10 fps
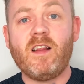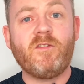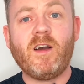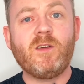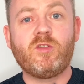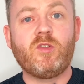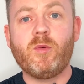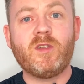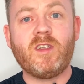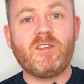then the final straw
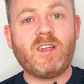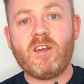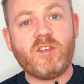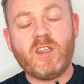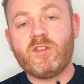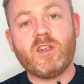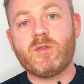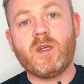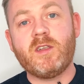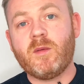was they slashed the interest
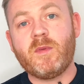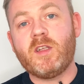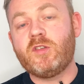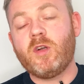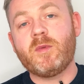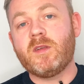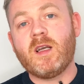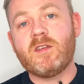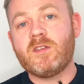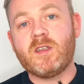rates. I mean, they dropped it
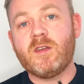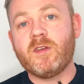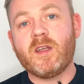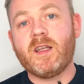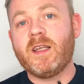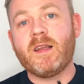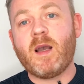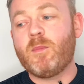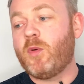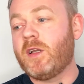down significantly. At
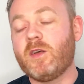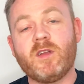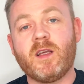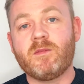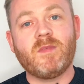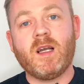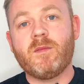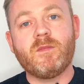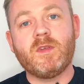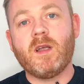that point, I was like,
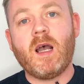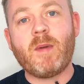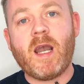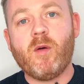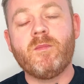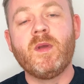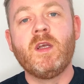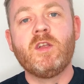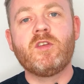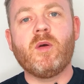I'm out.
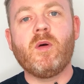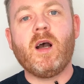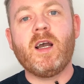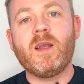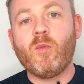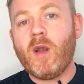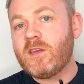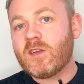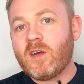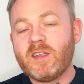So I
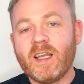went onto